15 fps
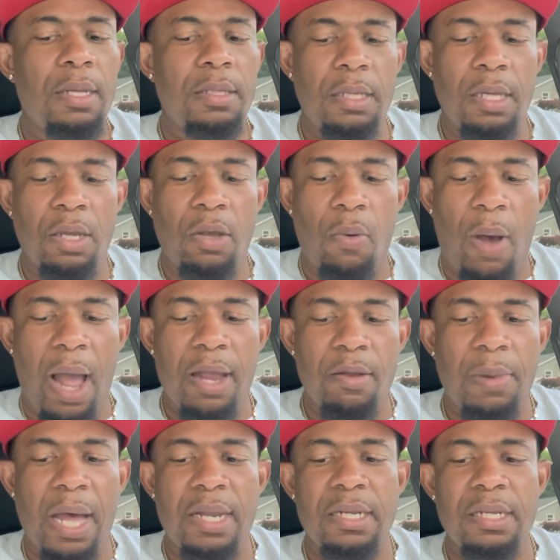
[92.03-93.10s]
inquire
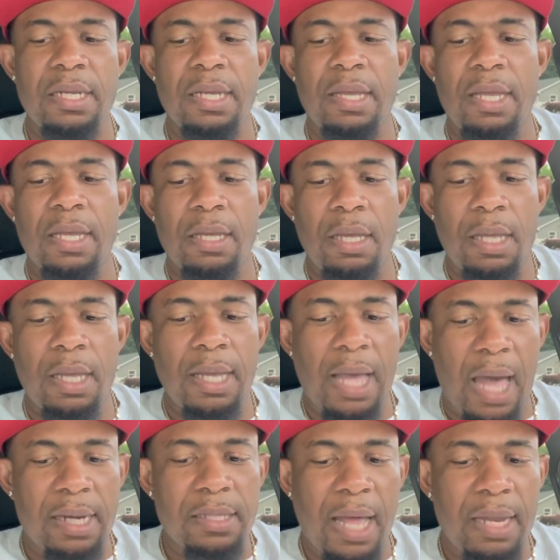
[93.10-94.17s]
about it. It
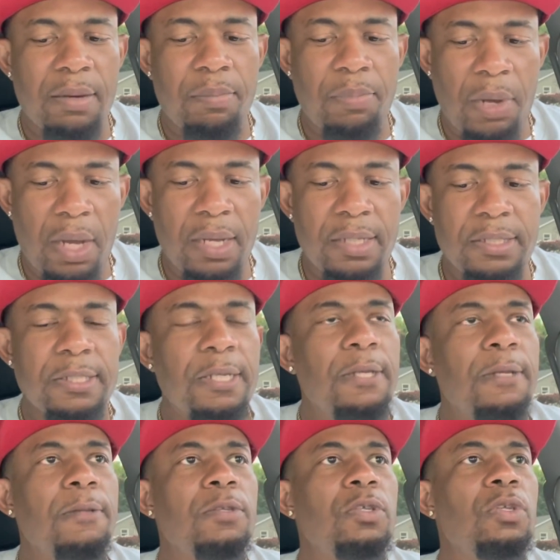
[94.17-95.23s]
got a lot of buzz,
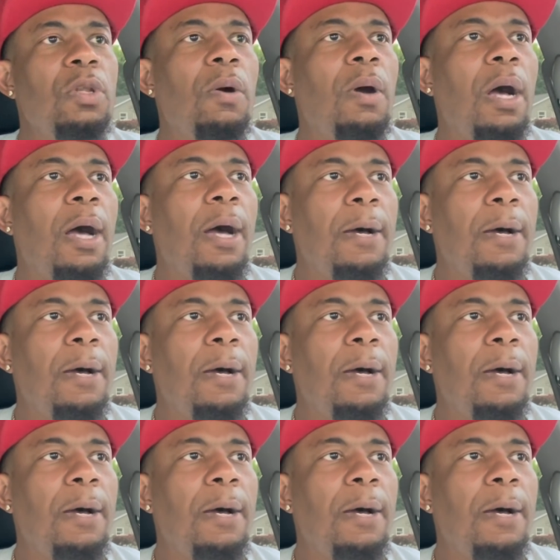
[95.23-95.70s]
you know.